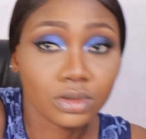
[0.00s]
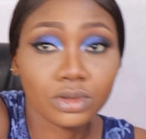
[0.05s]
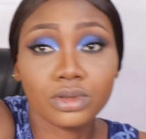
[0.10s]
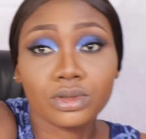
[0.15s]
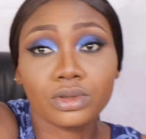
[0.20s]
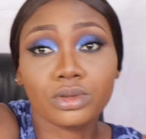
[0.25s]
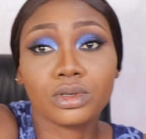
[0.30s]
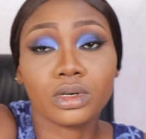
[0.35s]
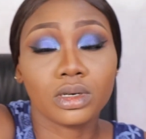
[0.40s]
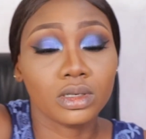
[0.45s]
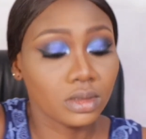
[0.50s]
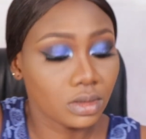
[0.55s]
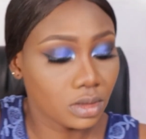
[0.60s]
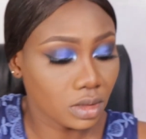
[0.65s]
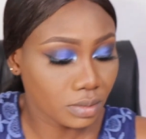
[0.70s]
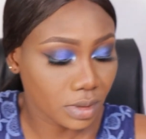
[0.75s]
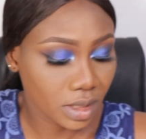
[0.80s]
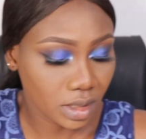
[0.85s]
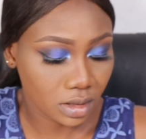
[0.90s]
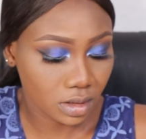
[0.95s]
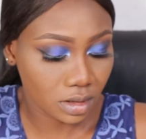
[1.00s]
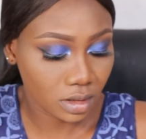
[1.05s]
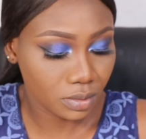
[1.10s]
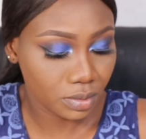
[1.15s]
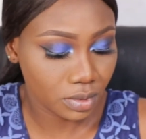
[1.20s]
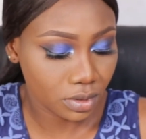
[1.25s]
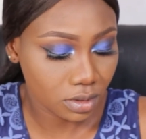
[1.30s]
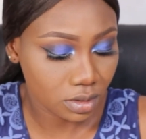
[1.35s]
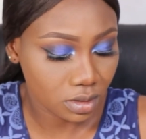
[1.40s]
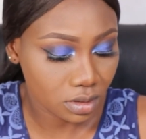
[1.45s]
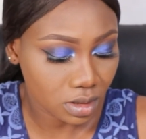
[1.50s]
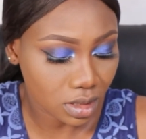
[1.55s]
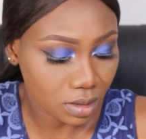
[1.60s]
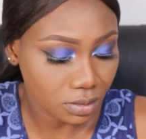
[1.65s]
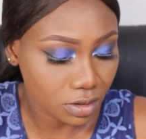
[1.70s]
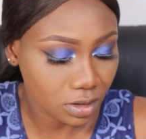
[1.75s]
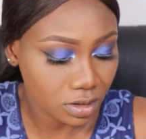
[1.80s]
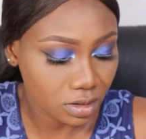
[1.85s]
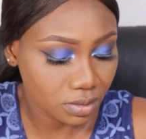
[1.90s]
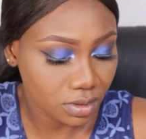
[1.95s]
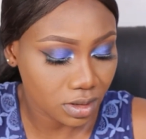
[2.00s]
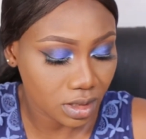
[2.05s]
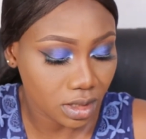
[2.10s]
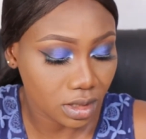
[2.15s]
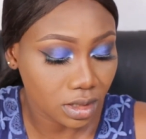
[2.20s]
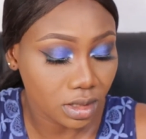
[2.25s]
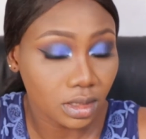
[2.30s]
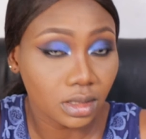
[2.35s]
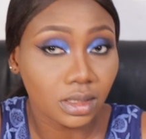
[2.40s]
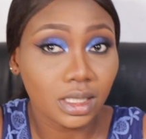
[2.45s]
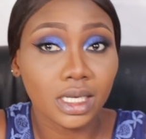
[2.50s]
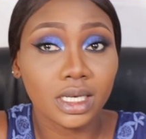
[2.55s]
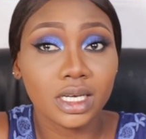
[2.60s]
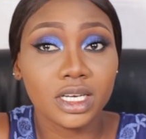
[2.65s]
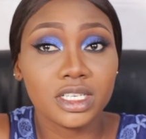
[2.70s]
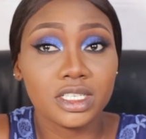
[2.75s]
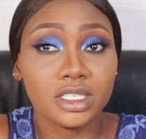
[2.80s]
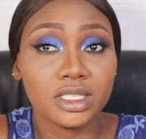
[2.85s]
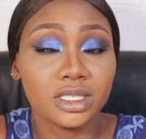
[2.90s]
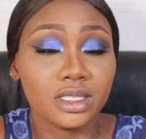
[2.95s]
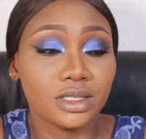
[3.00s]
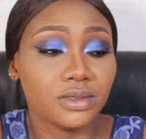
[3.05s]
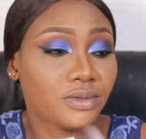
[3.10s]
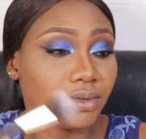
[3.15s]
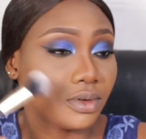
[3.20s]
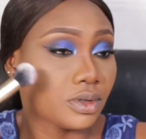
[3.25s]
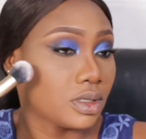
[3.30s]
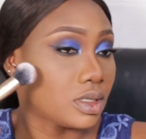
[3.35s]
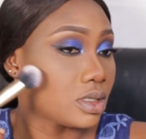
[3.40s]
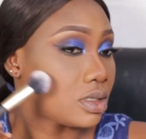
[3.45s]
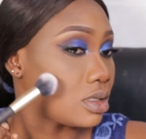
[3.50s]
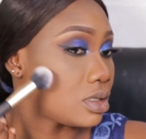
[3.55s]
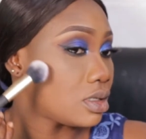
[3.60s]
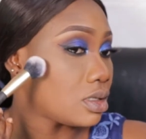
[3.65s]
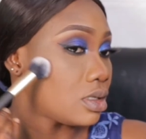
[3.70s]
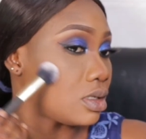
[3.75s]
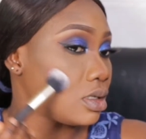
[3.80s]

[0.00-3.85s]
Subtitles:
to contour my cheekbones, I'm going to be taking in a darker shade first,